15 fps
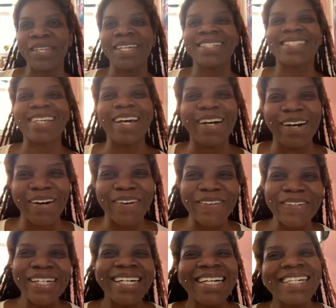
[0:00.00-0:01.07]

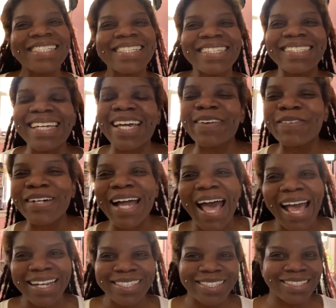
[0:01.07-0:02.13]
So today we're
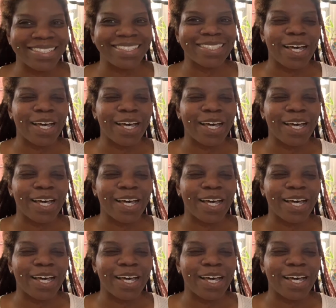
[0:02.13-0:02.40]
actually